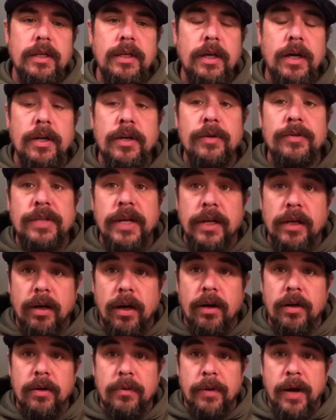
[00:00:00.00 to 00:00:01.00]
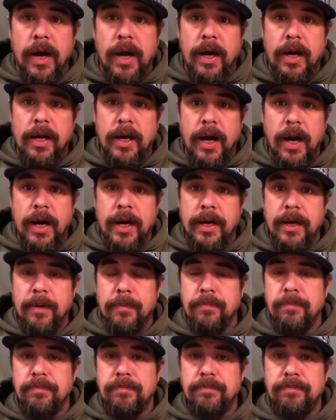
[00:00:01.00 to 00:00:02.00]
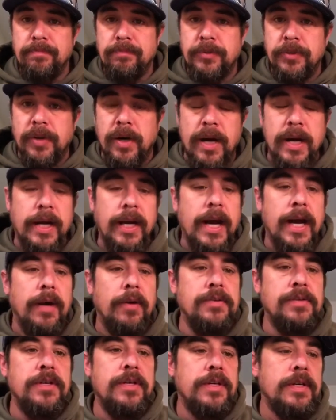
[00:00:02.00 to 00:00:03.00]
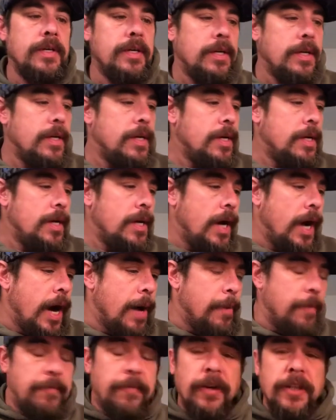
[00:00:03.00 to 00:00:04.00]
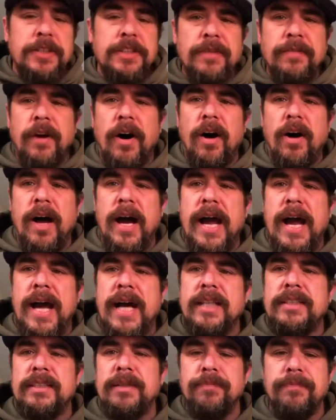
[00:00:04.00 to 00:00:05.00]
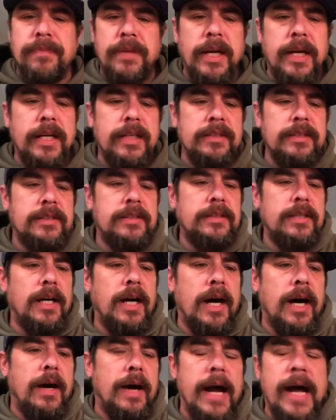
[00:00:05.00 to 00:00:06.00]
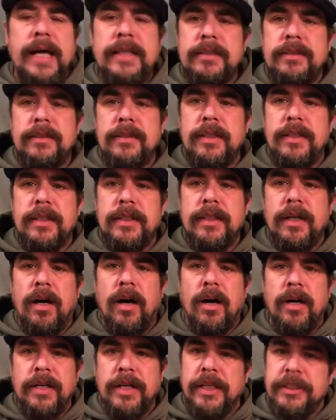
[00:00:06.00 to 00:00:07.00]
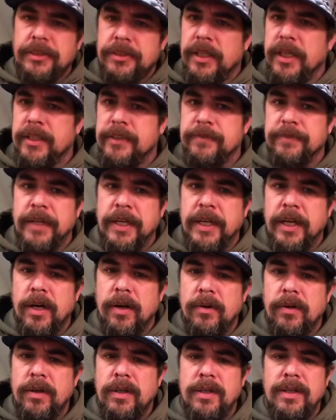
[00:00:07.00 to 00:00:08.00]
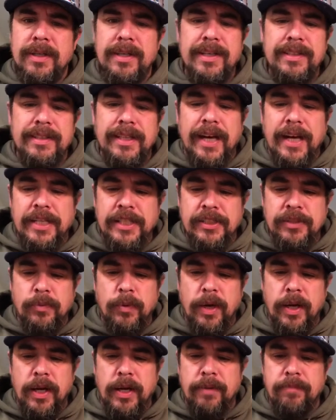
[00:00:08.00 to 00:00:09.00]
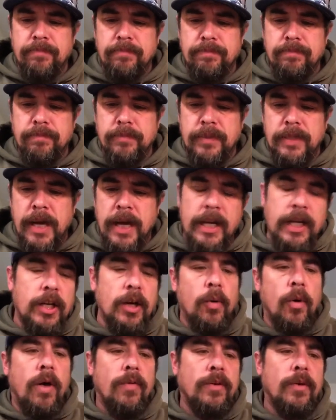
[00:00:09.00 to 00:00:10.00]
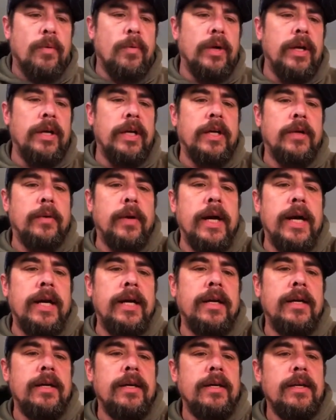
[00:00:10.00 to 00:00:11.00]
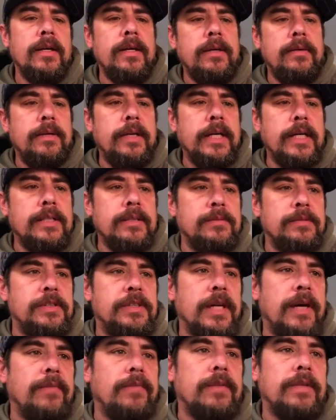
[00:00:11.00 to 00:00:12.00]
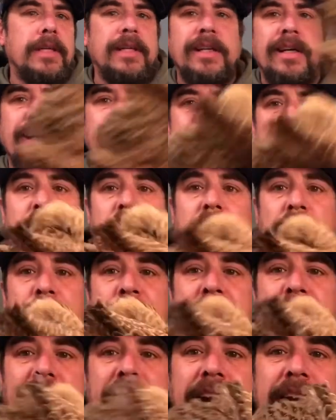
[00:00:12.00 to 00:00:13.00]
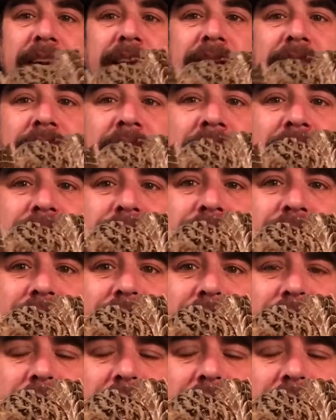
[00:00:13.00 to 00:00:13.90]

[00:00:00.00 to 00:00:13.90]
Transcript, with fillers: a new Tenkara rod I am trying out. Uh, but first of all, I had some things uh, asked on yesterday's video that I just want to kind of go over really quick and get some stuff cleaned up. I'm going to be tying a lot of soft